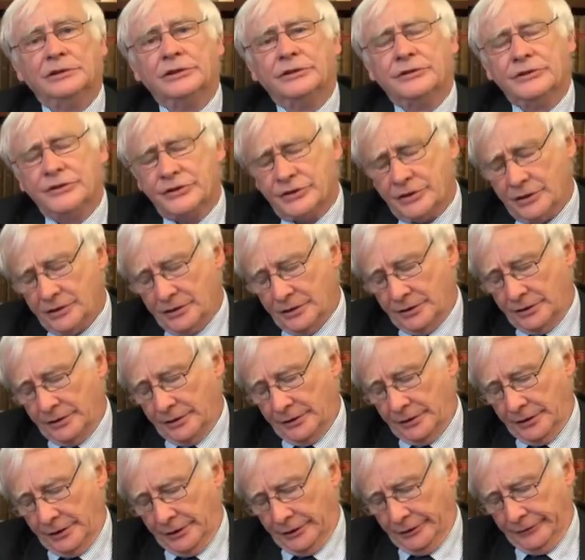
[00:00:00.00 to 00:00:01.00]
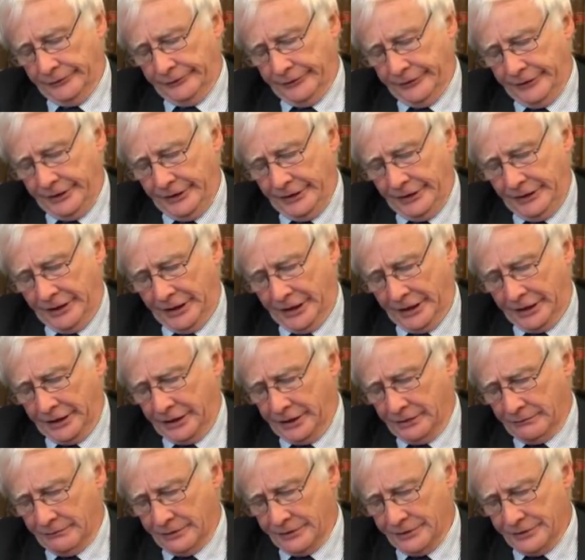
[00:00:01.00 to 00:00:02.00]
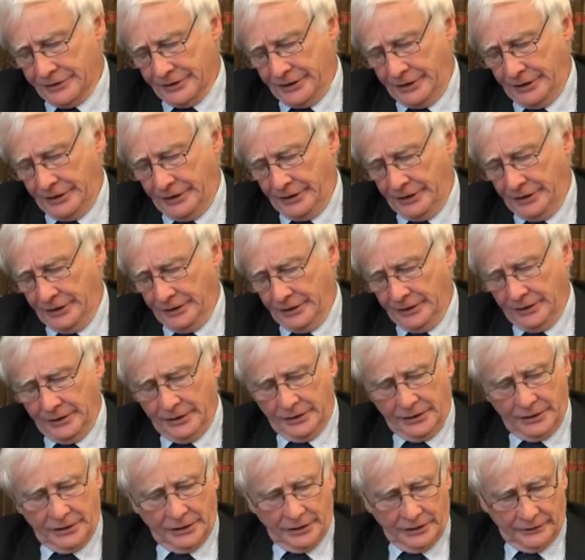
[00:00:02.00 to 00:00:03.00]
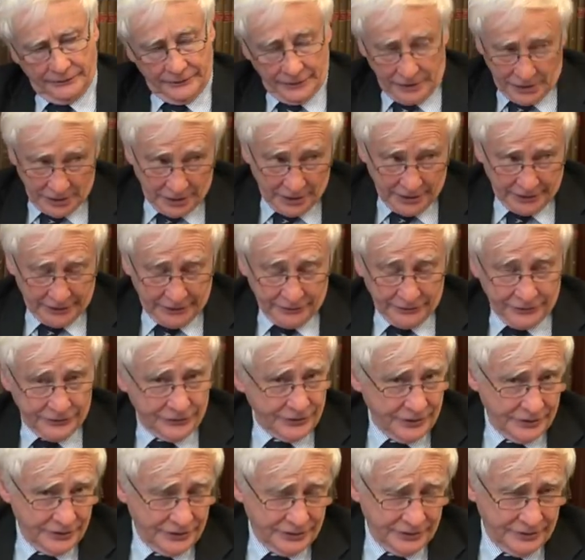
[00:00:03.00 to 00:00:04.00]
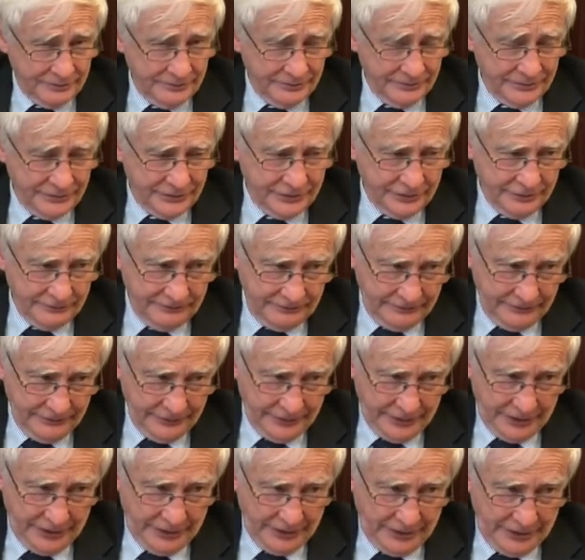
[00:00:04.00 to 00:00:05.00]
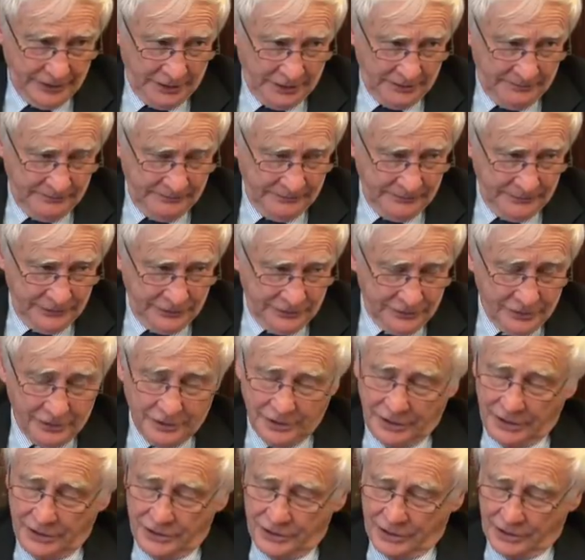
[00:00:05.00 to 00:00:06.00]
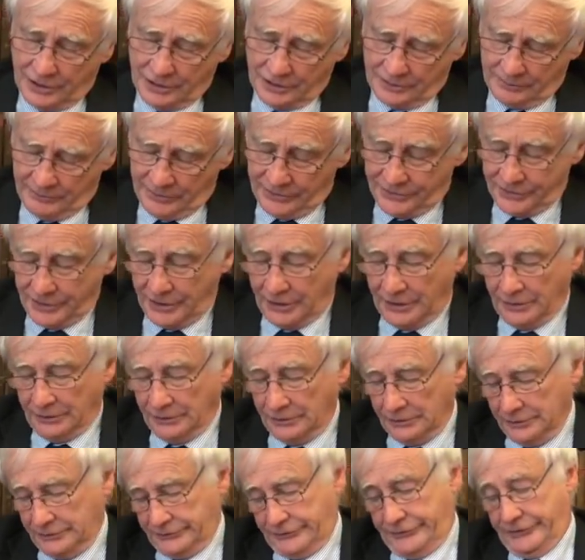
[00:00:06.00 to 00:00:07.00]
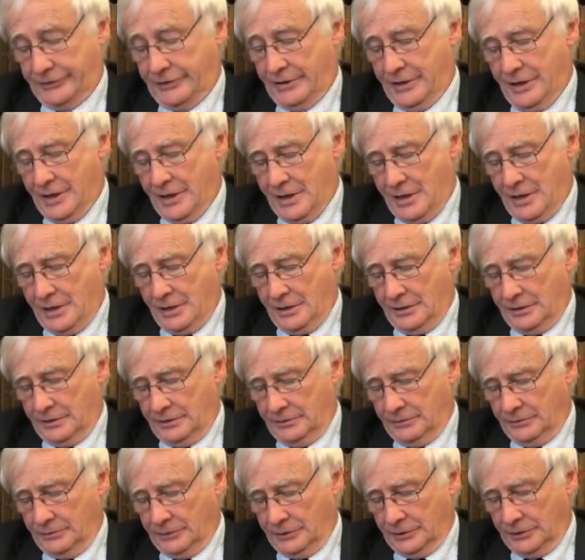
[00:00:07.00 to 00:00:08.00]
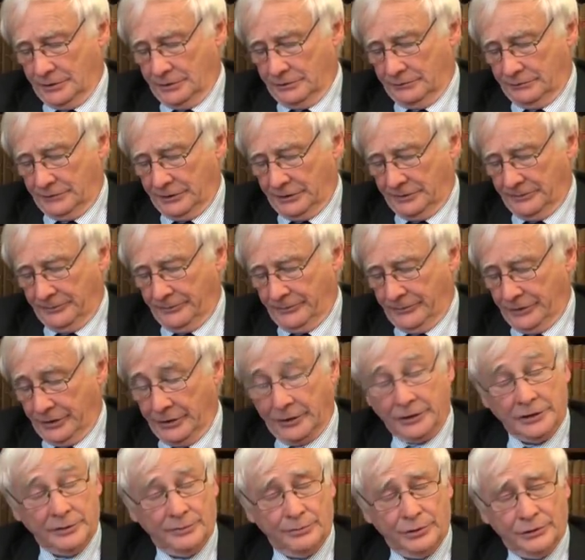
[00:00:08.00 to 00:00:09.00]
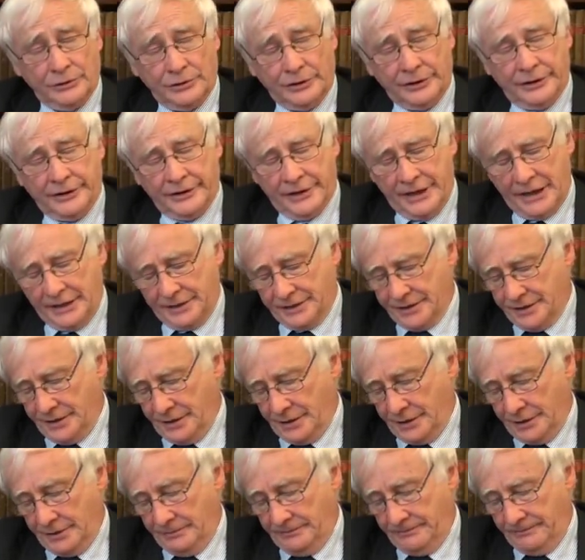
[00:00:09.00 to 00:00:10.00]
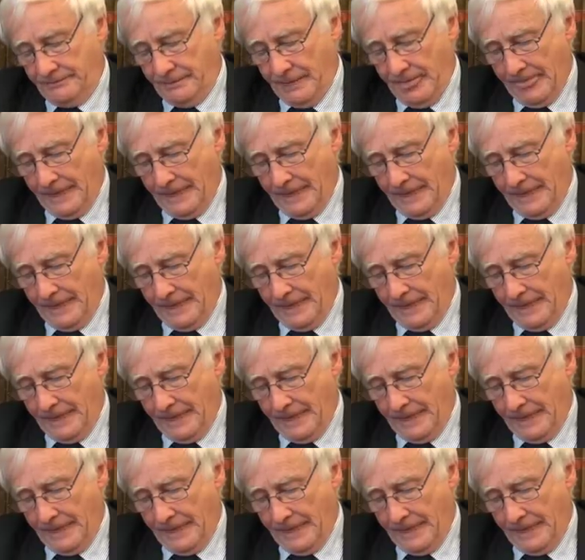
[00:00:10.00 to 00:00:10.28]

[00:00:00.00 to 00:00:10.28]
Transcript: concern over the accuracy of the guidance systems of the strategic missiles that were being deployed at that time.